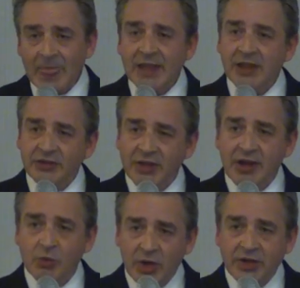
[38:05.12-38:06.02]
is
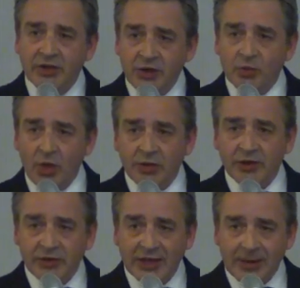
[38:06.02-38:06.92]
saying we don't want
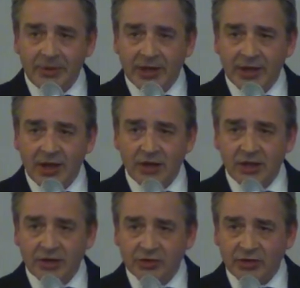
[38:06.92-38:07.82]
this happening in our
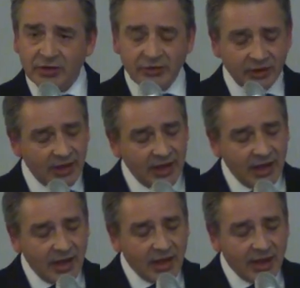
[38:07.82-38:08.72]
countries.
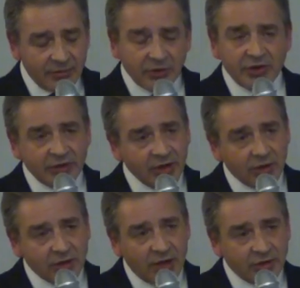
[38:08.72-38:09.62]
Every
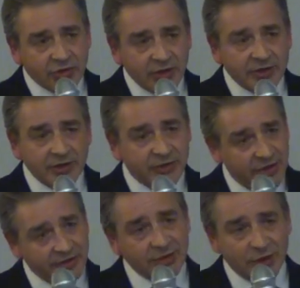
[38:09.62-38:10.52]
single country that
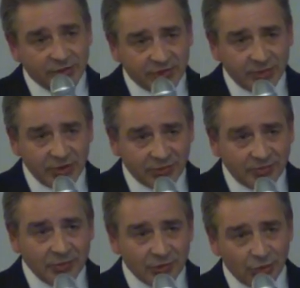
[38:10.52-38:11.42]
didn't used to be
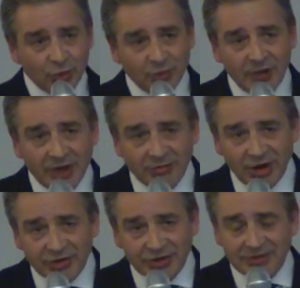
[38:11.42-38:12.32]
ruled by
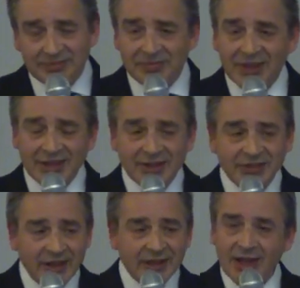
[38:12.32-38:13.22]
Russia is
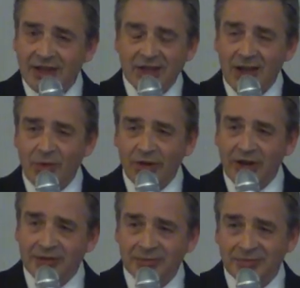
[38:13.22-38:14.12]
saying, yeah, come on
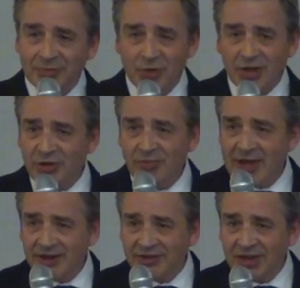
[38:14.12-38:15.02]
in. We're
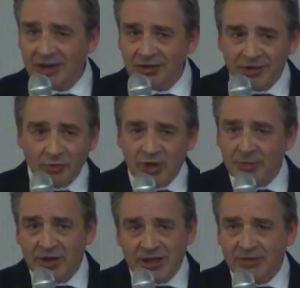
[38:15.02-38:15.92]
humanitarian. We
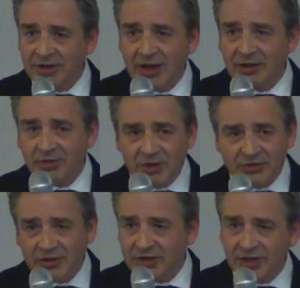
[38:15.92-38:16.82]
believe in
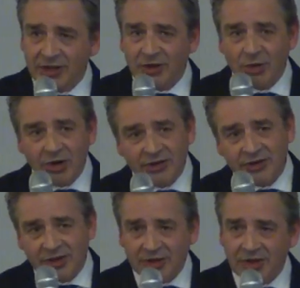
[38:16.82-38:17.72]
diversity and
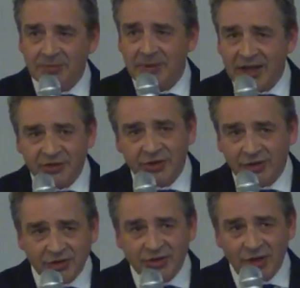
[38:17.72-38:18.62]
equality and
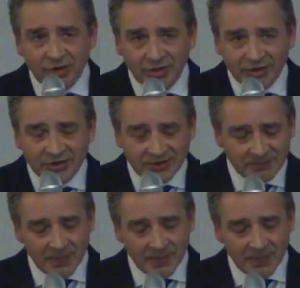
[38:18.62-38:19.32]
compassion and tolerance.